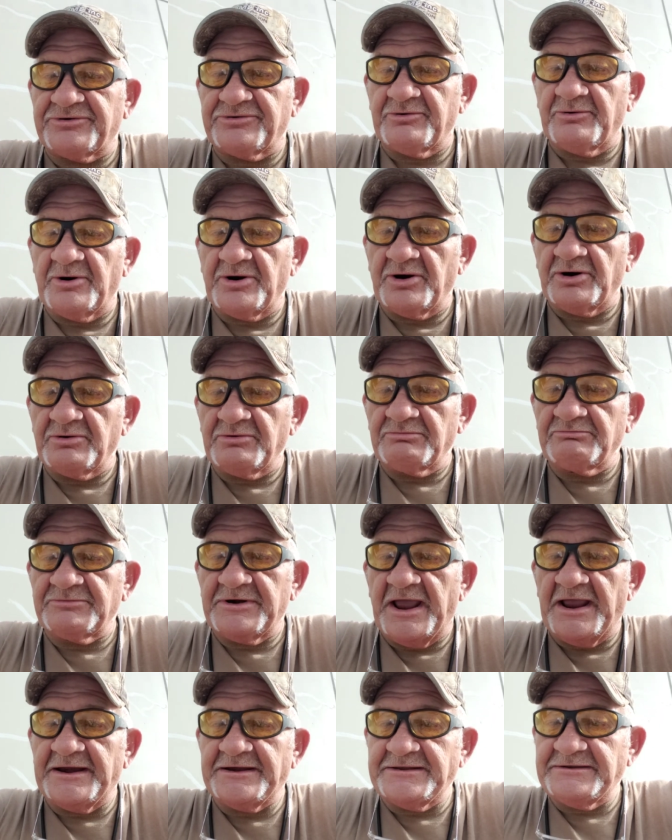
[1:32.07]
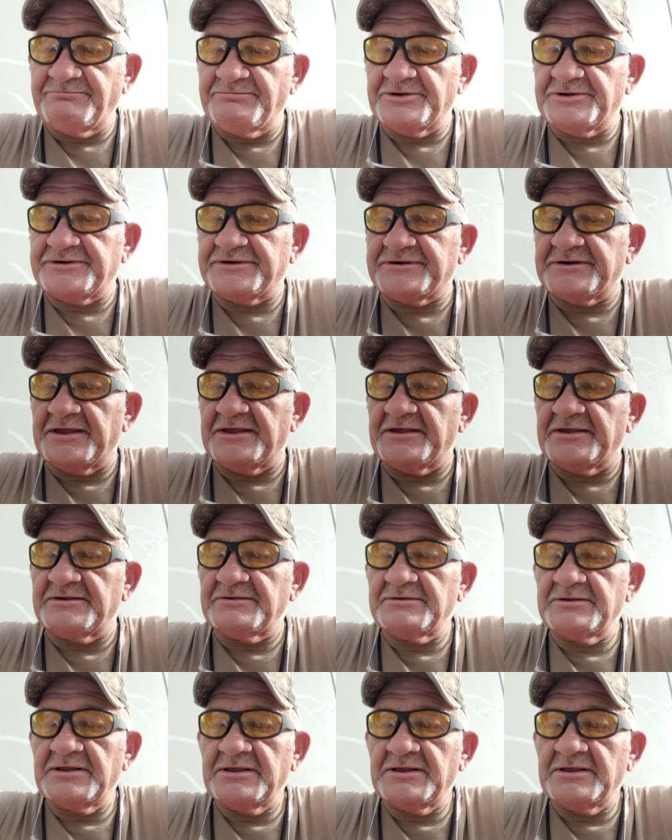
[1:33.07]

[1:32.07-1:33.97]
to our 90, but uh,